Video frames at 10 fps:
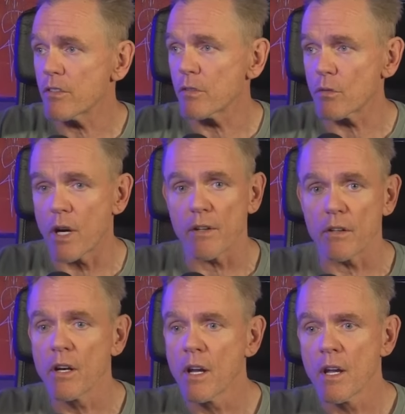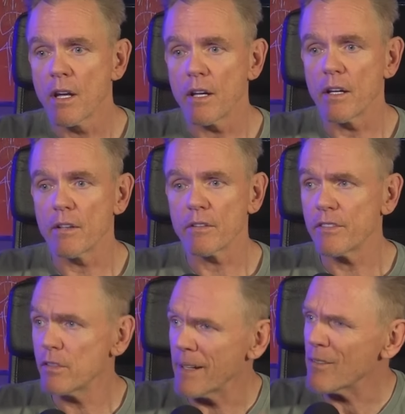She's a writer. Mm-hmm.
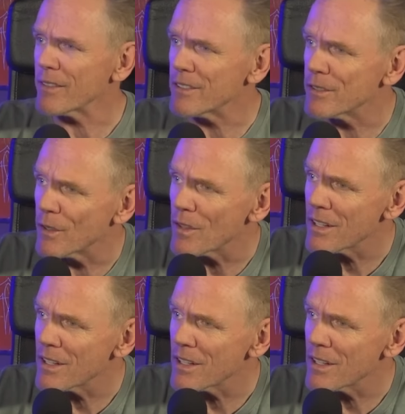She's married. Did you know